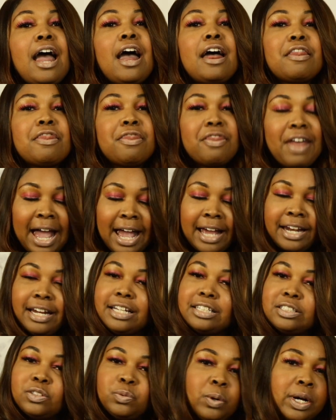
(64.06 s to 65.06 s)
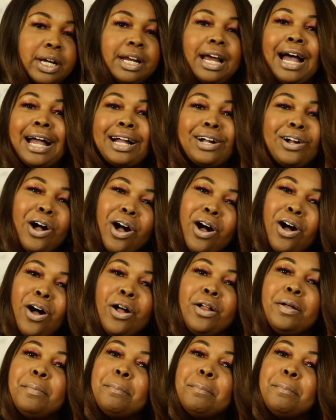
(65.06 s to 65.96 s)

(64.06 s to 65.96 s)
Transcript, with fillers: That is what I call